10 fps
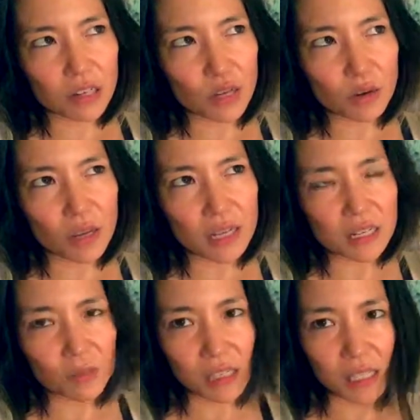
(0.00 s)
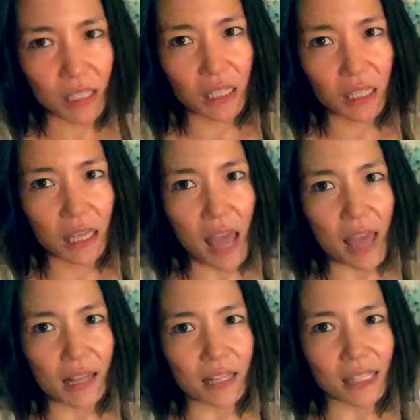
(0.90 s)
you know, intimacy
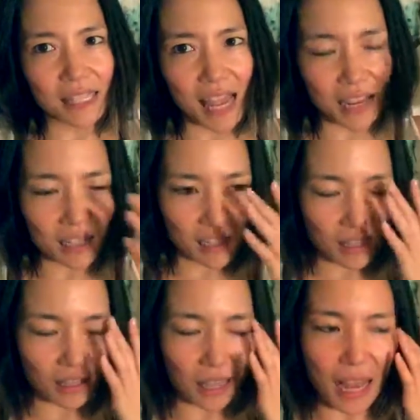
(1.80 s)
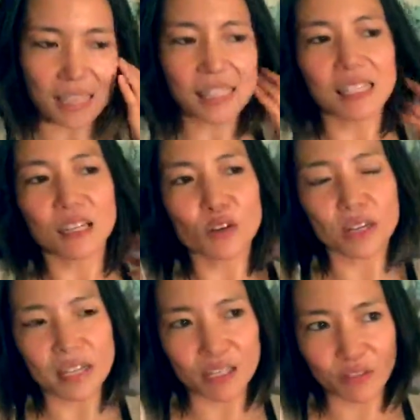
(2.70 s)
and sex, and like I see
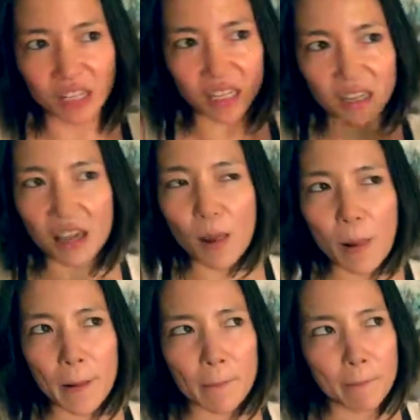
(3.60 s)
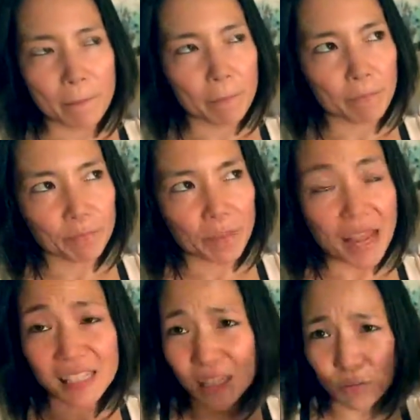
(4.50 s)
creativity,
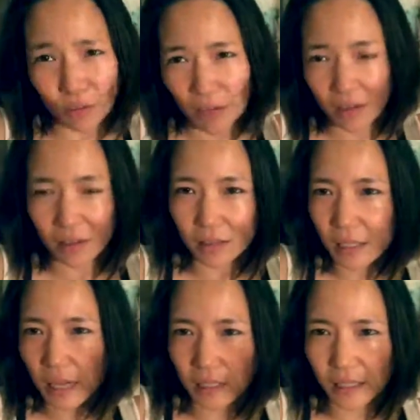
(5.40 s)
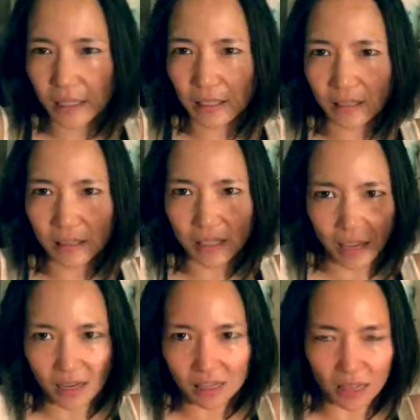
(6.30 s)
I see readings as
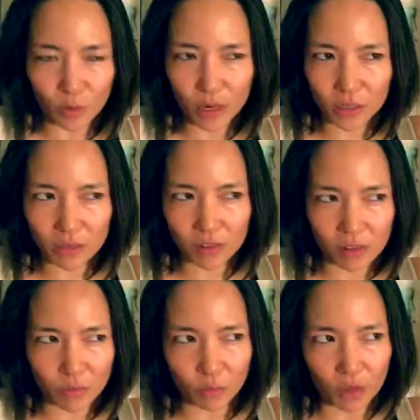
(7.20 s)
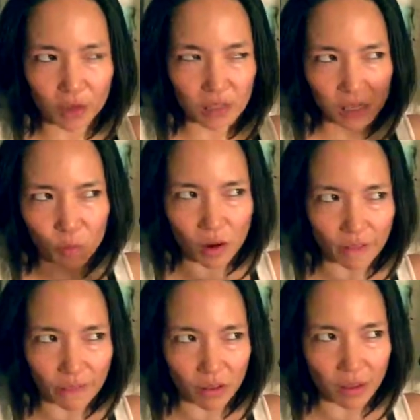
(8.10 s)
sex. Like when I give a reading to someone, I
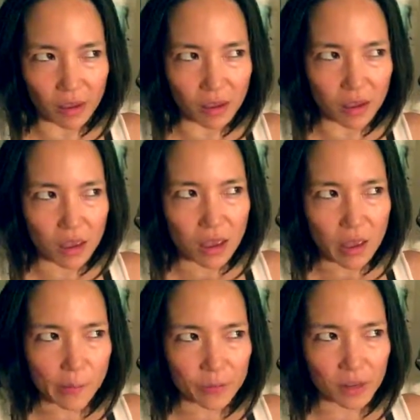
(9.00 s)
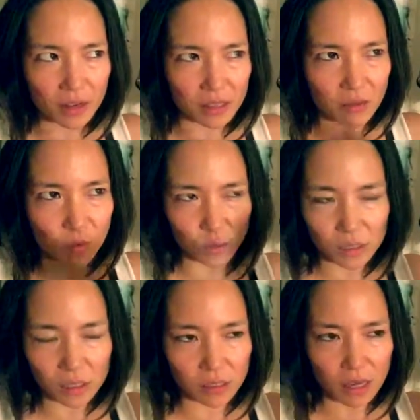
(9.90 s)
feel like it is the
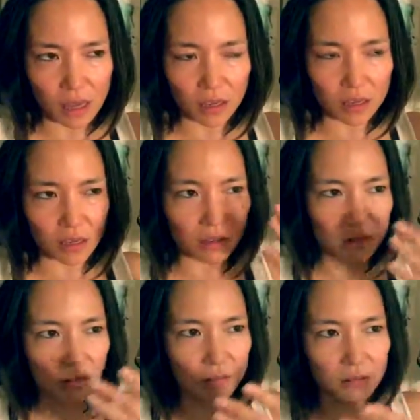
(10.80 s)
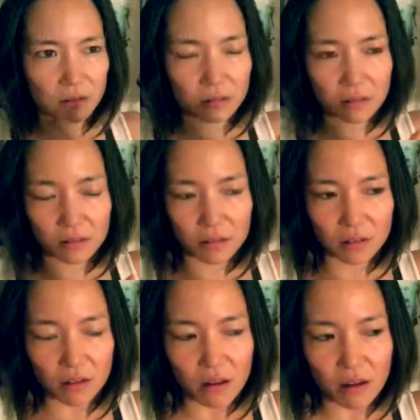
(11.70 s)
most naked
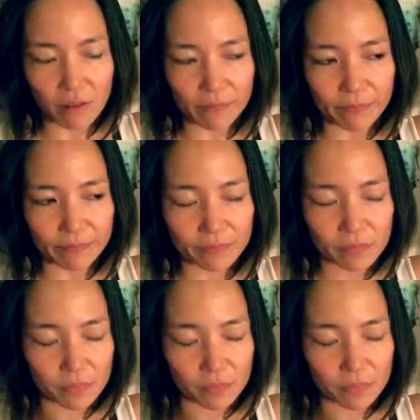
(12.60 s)
um,